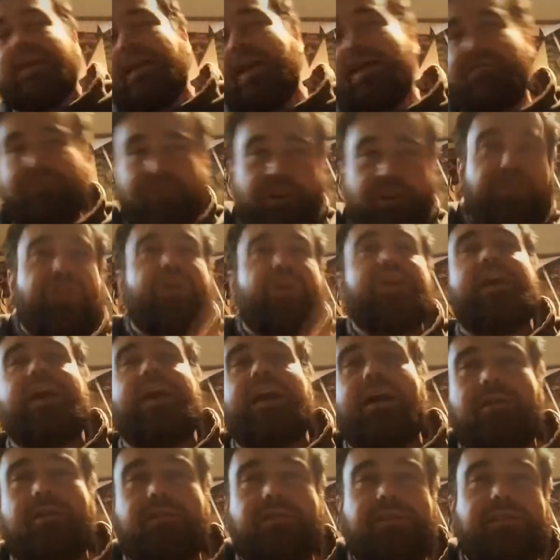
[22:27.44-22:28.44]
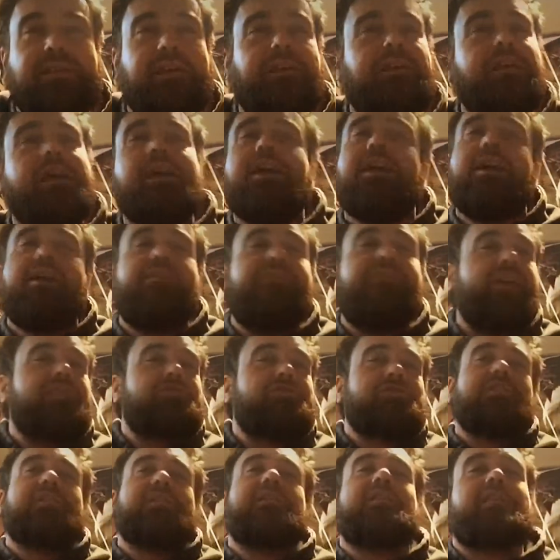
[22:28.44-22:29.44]
in everything else. And
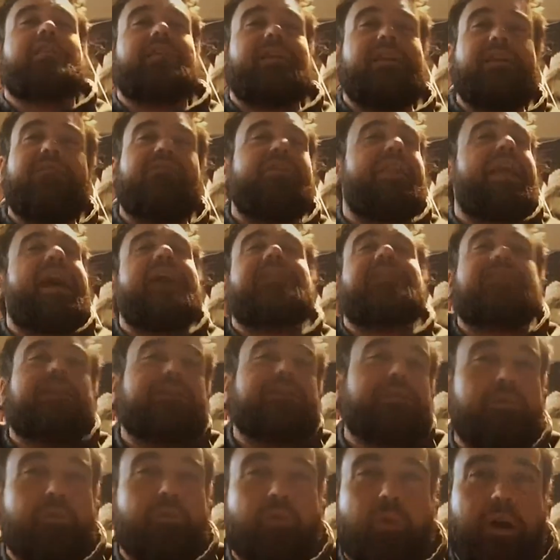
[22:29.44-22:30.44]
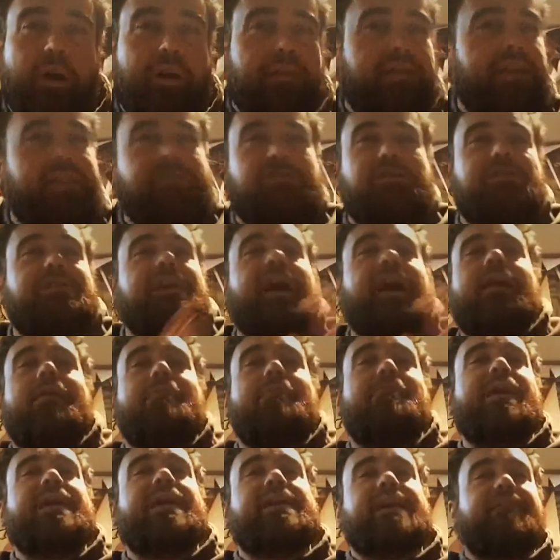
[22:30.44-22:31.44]
eventually, even that doesn't work. They just got
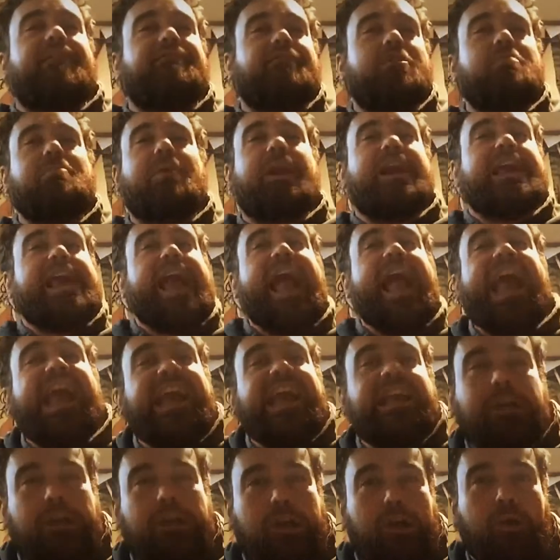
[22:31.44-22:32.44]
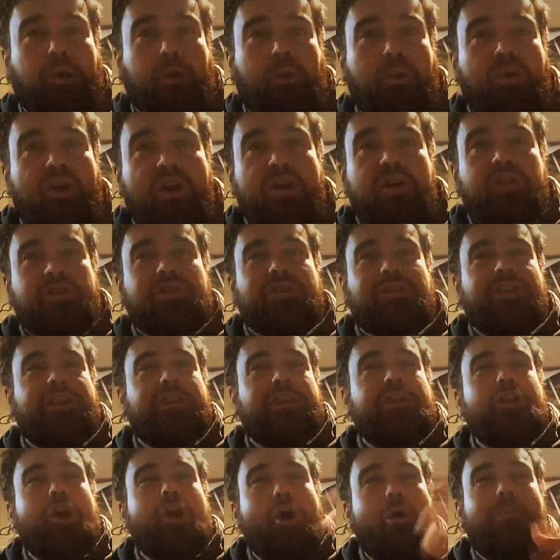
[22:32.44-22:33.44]
to make everybody hate you so
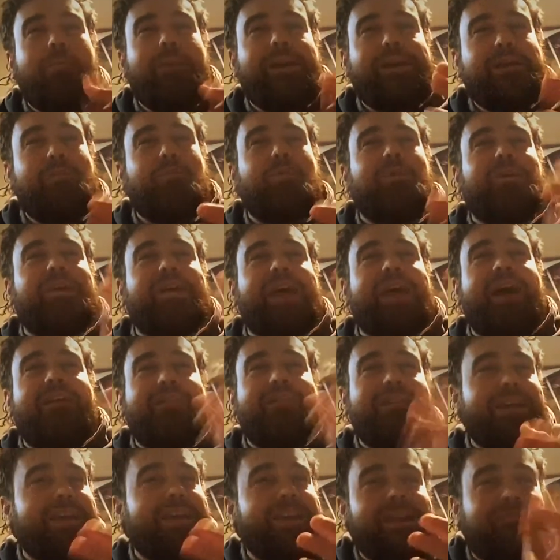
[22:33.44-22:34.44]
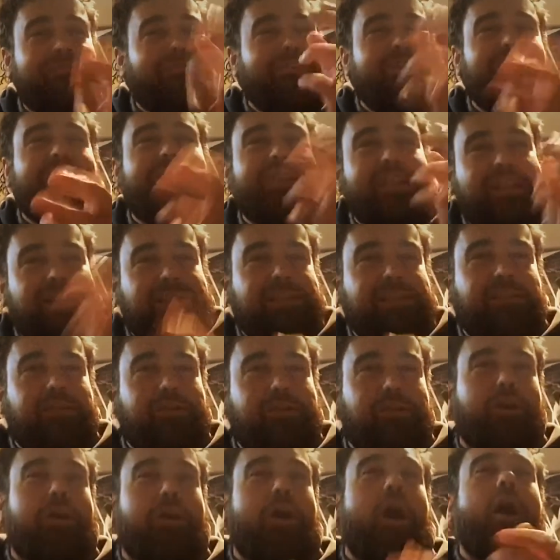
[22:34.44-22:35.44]
that nobody will even
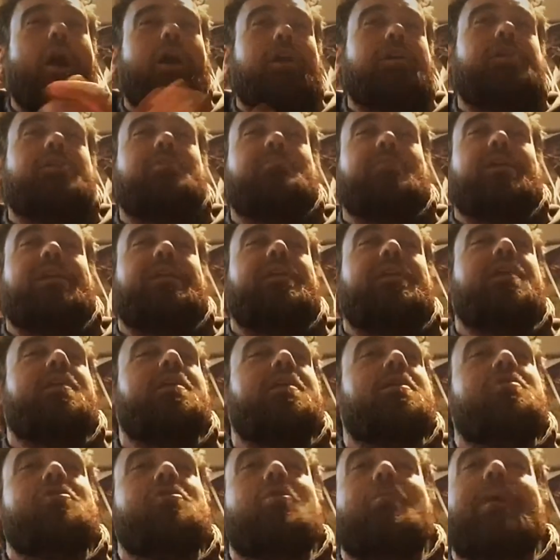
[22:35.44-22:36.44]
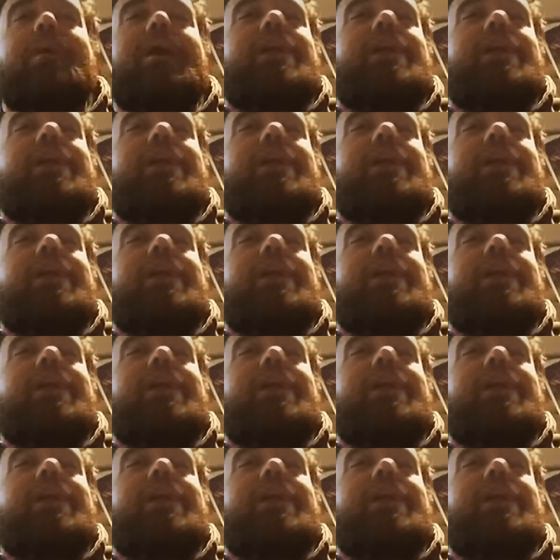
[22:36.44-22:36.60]
listen to your argument, no